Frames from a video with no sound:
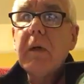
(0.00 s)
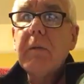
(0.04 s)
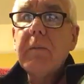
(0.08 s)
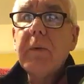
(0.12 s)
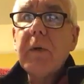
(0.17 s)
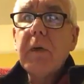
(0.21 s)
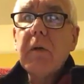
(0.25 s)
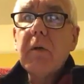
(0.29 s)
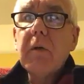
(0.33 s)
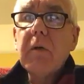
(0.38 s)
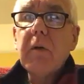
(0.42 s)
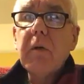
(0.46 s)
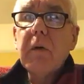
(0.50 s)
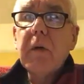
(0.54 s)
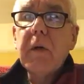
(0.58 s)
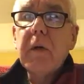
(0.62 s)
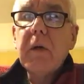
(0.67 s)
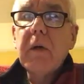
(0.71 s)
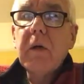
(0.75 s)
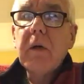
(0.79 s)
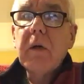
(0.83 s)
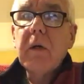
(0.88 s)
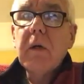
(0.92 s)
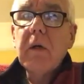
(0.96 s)
a bit of look on it,
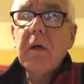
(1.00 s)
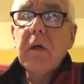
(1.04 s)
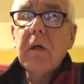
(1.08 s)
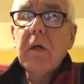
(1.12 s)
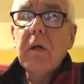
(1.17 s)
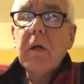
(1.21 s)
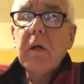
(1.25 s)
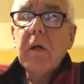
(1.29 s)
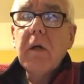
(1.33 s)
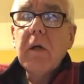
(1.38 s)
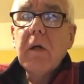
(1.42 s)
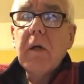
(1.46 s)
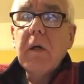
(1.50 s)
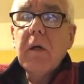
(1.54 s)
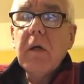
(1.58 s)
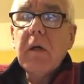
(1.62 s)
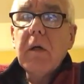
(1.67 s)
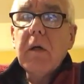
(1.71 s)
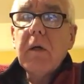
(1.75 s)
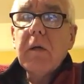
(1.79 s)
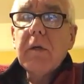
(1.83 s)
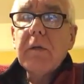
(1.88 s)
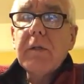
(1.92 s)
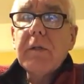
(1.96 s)

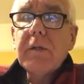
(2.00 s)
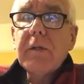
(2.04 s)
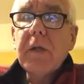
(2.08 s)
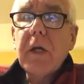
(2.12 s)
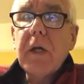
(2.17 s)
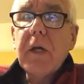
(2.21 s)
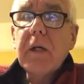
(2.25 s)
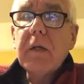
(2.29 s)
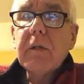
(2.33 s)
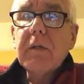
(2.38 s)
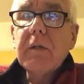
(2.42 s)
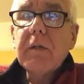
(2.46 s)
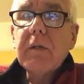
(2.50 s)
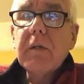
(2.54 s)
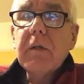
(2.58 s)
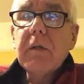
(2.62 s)
6,